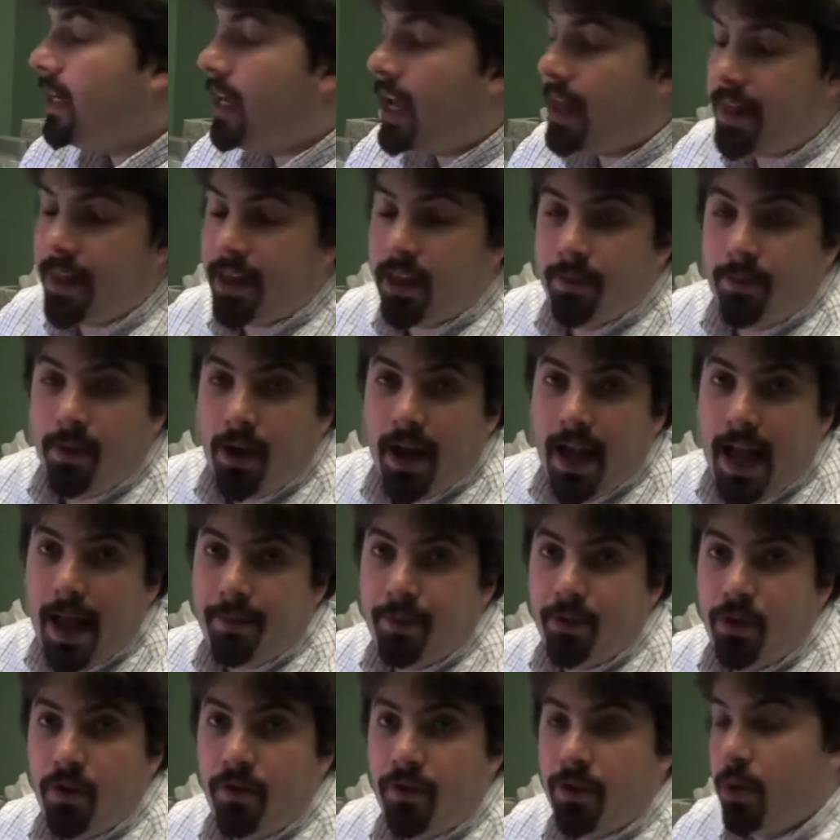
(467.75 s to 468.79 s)
I think the bug
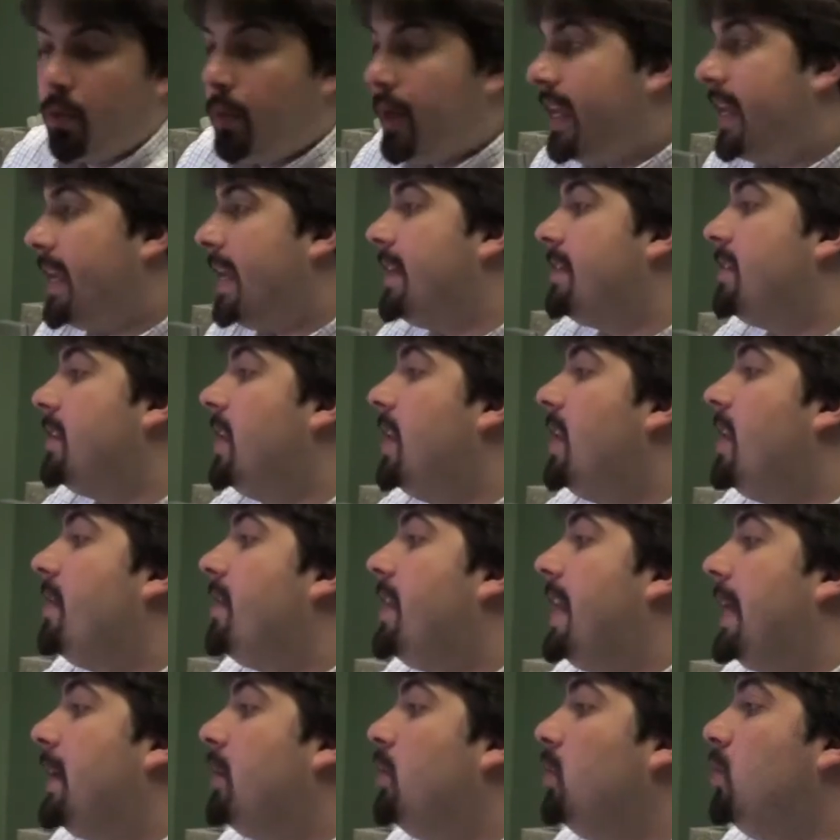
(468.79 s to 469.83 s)
happened over the weekend,
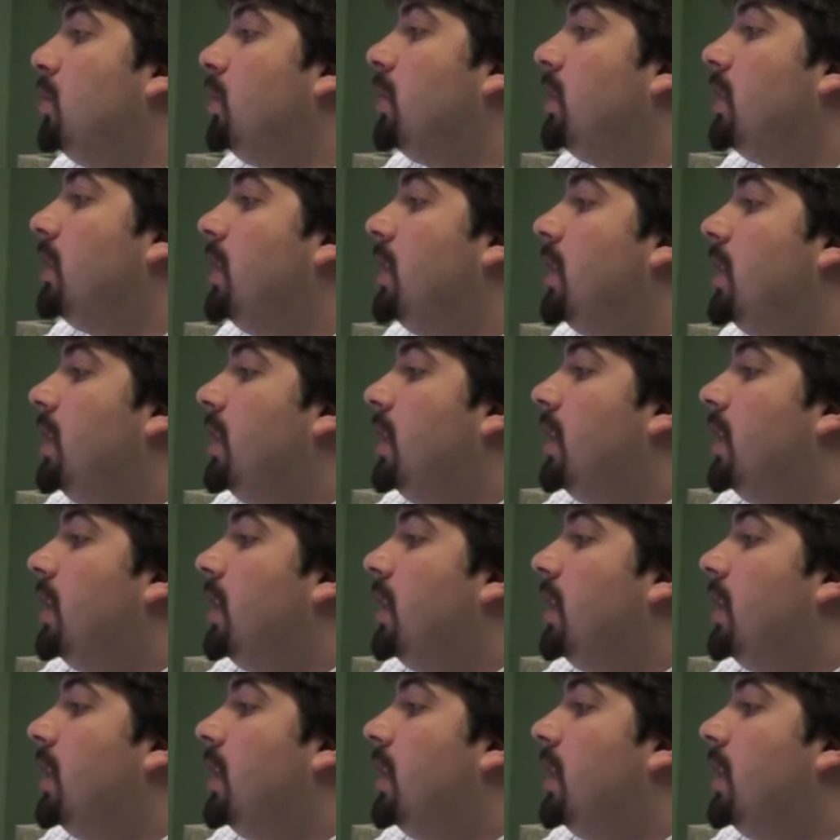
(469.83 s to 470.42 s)
that Google